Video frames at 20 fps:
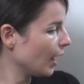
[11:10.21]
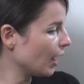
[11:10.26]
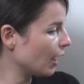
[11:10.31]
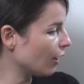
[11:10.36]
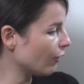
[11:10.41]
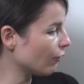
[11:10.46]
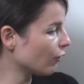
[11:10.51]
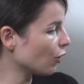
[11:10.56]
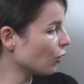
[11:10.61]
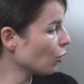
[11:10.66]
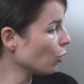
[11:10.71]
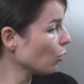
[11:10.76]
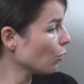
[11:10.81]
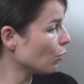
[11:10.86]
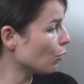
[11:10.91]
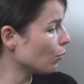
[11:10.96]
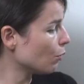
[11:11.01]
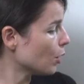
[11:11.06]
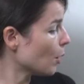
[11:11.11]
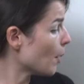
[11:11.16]
If
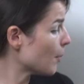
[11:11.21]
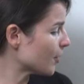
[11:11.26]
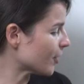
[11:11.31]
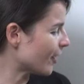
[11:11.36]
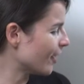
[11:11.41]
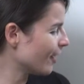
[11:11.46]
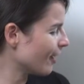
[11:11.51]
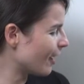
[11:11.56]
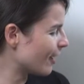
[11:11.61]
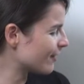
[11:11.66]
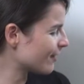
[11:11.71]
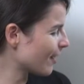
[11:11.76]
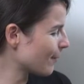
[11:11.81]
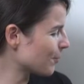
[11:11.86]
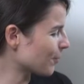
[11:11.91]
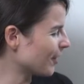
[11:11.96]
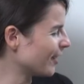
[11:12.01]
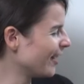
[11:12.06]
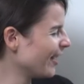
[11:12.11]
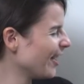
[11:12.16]
you, oh, I'm sorry, I
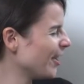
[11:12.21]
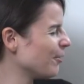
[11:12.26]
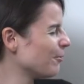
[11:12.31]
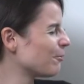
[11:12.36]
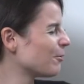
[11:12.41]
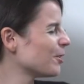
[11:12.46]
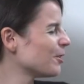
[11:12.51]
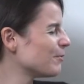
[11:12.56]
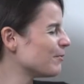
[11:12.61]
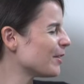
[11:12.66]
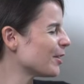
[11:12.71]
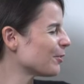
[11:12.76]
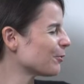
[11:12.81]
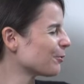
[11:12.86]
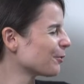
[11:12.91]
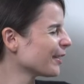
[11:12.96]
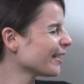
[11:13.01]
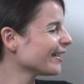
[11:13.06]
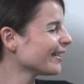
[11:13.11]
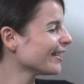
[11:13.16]
skipped one. It would be
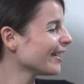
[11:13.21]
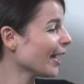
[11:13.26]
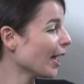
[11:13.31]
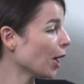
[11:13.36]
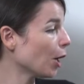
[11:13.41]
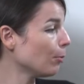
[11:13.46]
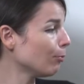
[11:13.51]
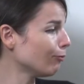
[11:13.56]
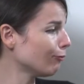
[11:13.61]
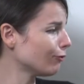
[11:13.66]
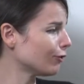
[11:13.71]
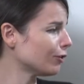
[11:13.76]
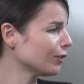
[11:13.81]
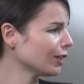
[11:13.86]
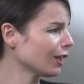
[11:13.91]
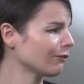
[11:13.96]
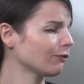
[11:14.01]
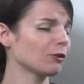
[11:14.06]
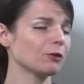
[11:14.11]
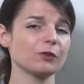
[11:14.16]
really helpful
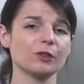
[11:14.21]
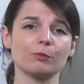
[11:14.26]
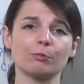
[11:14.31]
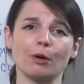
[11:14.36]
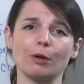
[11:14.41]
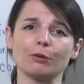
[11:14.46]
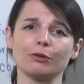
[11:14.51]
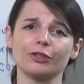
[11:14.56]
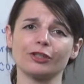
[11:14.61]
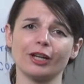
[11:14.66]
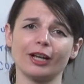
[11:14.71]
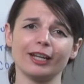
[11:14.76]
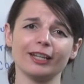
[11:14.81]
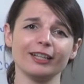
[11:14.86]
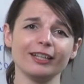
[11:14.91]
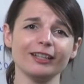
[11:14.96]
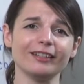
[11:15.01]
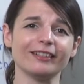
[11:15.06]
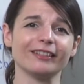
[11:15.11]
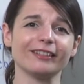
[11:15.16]
if you spoke
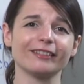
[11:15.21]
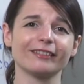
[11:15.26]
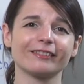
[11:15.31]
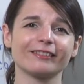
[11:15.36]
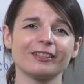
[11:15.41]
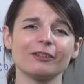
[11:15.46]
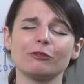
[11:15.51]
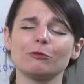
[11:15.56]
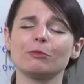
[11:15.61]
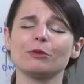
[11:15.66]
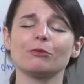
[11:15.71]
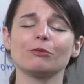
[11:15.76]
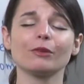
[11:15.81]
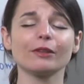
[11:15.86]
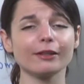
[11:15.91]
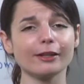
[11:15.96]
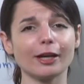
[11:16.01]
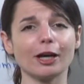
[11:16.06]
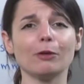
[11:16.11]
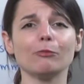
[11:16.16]
Chinese. It would be
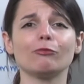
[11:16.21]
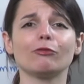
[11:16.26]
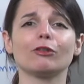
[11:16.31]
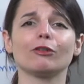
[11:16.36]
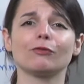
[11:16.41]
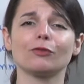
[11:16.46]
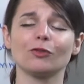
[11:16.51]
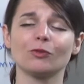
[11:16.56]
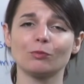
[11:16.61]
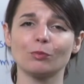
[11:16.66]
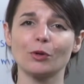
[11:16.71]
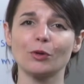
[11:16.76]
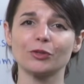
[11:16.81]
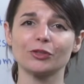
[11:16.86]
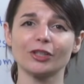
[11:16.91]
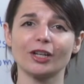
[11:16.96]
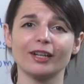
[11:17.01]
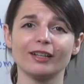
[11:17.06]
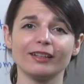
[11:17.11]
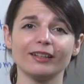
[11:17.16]
really helpful if you spoke
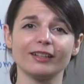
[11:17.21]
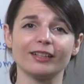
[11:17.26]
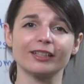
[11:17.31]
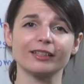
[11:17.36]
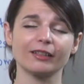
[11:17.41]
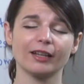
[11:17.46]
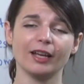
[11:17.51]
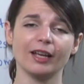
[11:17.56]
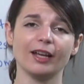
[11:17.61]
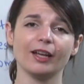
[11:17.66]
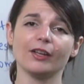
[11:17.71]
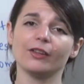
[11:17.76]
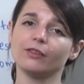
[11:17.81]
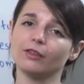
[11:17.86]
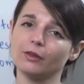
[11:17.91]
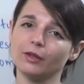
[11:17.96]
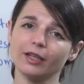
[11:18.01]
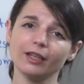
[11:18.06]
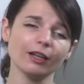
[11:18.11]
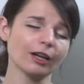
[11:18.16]
Chinese.
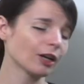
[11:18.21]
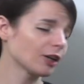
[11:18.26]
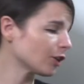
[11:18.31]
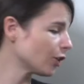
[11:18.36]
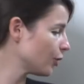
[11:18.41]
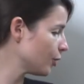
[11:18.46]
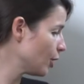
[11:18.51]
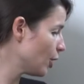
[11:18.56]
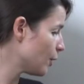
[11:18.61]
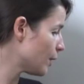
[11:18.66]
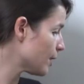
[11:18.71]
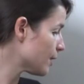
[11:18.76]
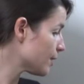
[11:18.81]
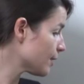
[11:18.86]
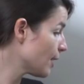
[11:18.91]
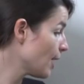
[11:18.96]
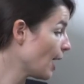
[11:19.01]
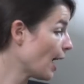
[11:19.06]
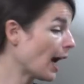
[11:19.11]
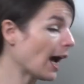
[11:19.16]
So here you'll notice
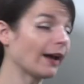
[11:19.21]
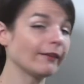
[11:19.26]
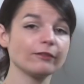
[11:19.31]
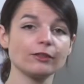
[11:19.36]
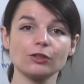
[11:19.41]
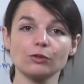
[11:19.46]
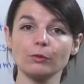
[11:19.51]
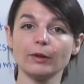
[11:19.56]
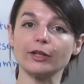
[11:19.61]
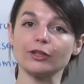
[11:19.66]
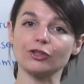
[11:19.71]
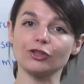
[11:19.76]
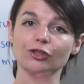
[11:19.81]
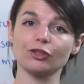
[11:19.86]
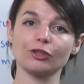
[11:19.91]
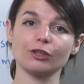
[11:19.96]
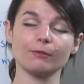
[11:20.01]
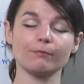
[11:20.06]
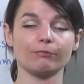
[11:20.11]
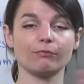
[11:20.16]
I've
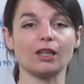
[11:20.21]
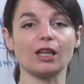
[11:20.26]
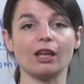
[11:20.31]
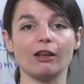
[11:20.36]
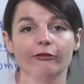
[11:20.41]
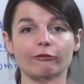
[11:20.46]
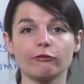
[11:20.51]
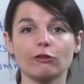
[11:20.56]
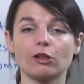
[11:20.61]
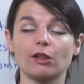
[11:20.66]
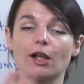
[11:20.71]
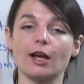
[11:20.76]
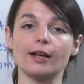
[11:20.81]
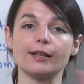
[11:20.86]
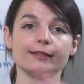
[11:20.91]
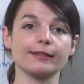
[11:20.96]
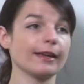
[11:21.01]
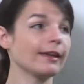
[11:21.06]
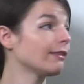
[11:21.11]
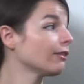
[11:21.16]
switched the if
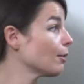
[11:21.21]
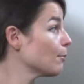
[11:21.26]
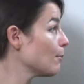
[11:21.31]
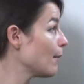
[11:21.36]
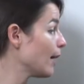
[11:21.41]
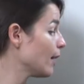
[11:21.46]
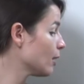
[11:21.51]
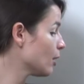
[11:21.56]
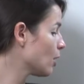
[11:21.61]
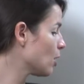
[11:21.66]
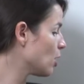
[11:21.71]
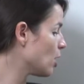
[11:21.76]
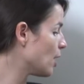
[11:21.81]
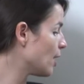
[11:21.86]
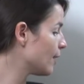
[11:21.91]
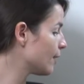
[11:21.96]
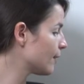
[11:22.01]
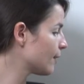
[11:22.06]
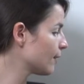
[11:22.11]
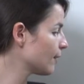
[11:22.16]
clause and the main
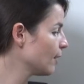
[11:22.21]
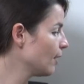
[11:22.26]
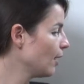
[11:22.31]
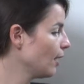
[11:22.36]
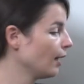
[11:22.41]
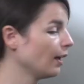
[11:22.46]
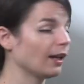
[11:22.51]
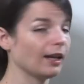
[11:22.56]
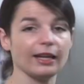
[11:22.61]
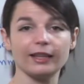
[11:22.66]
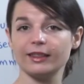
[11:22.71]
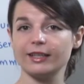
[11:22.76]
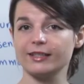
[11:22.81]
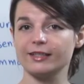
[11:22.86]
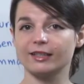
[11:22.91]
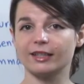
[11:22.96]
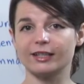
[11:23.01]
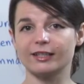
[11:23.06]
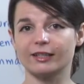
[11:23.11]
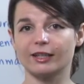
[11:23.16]
clause. In
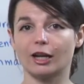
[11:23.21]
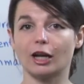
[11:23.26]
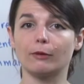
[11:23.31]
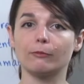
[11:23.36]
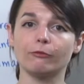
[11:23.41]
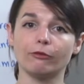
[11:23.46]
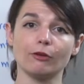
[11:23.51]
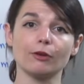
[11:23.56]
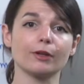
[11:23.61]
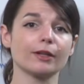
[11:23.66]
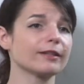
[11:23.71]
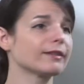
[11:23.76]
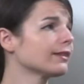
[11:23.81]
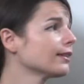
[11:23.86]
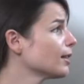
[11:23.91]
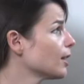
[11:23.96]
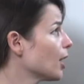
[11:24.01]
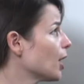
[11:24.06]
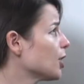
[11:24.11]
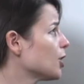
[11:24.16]
this lesson, I'm
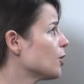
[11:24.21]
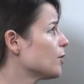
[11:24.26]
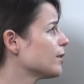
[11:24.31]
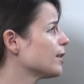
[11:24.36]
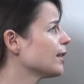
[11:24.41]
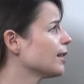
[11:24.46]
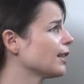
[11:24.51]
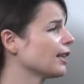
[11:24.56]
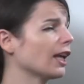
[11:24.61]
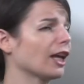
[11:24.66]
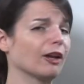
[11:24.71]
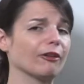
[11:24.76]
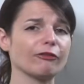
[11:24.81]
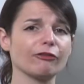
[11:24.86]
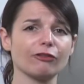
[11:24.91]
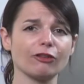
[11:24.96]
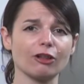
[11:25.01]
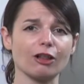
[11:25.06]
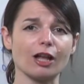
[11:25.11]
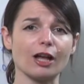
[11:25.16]
focusing on using the
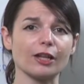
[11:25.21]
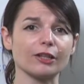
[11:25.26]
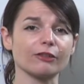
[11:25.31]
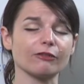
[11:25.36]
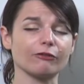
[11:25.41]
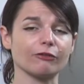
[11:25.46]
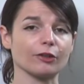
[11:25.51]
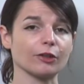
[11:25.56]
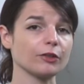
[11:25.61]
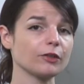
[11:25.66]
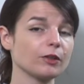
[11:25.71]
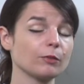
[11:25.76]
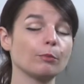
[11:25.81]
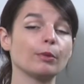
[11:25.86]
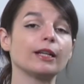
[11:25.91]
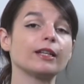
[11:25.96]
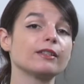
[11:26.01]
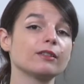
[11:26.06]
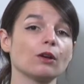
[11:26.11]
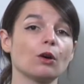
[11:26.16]
if clause first,
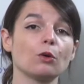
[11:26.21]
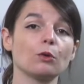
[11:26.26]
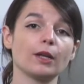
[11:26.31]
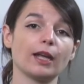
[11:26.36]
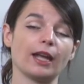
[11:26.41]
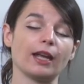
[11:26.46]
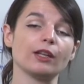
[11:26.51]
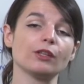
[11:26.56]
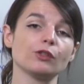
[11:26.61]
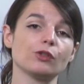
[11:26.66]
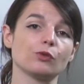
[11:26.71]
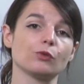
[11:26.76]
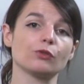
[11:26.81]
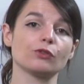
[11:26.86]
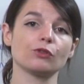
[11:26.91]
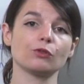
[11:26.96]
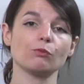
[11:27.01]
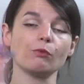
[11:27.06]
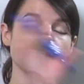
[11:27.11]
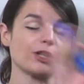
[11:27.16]
but it's okay to
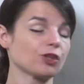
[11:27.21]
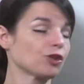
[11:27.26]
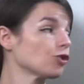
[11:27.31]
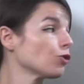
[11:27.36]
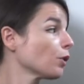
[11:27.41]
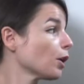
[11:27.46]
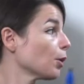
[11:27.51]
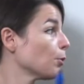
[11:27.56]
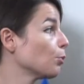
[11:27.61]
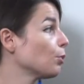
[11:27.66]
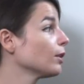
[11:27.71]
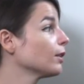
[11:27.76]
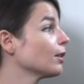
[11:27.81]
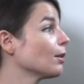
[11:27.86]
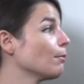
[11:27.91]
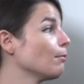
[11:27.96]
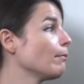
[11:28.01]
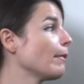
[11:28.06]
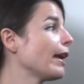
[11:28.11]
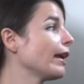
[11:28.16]
switch. You can put
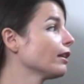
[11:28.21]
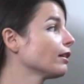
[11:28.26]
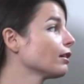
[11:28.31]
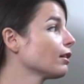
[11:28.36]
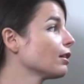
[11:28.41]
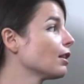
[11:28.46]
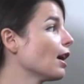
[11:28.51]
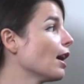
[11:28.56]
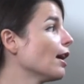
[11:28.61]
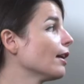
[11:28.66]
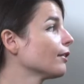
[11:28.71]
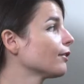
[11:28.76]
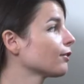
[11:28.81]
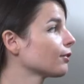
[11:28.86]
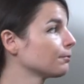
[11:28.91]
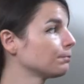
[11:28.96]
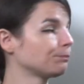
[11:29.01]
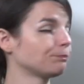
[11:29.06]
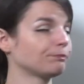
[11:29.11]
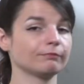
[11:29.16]
the main
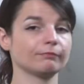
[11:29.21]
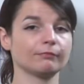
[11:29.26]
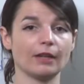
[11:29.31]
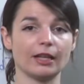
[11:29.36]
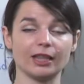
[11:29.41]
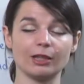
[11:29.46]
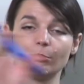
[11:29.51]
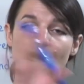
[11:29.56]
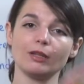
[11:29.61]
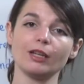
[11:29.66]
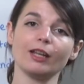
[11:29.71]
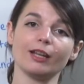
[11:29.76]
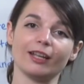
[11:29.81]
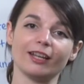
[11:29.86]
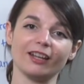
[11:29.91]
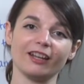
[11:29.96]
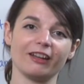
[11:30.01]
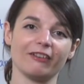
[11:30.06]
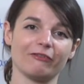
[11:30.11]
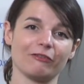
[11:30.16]
clause at the
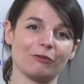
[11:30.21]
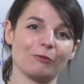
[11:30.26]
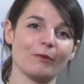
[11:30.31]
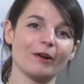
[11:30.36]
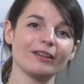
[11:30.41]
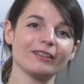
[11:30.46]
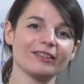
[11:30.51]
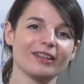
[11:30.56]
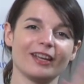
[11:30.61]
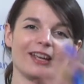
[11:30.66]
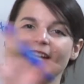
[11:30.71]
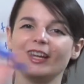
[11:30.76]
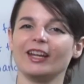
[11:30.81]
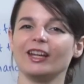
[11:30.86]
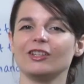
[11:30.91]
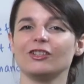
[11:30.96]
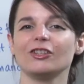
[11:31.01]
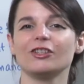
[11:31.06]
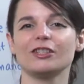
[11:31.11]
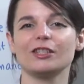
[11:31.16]
beginning if you want.
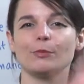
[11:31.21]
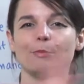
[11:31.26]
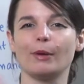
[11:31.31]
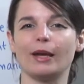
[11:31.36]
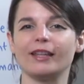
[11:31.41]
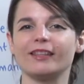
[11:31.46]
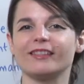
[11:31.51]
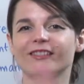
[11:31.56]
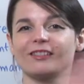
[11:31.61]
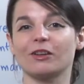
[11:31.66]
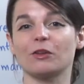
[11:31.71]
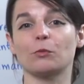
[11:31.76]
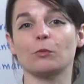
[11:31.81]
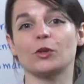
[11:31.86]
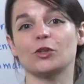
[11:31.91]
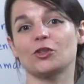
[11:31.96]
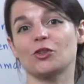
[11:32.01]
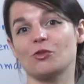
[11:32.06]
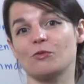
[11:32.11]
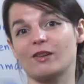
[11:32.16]
It just depends on
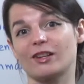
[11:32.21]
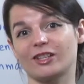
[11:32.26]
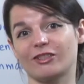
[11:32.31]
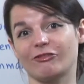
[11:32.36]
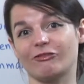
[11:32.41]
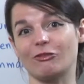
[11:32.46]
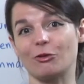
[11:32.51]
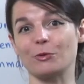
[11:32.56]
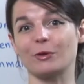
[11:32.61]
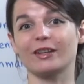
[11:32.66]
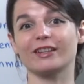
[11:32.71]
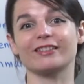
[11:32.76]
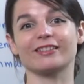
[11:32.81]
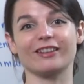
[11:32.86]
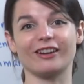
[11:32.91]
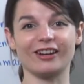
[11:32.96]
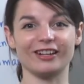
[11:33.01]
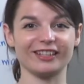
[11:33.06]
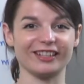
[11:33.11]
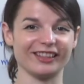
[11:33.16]
what you want to focus
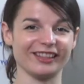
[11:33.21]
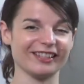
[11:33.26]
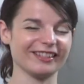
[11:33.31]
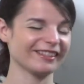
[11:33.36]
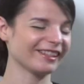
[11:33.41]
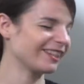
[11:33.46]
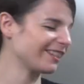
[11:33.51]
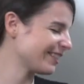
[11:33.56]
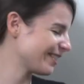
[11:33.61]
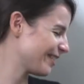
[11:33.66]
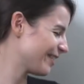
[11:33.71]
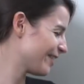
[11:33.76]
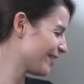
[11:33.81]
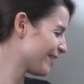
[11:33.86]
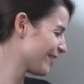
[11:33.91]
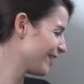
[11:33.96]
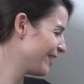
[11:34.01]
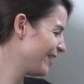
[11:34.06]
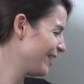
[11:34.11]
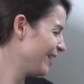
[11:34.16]
on in the sentence.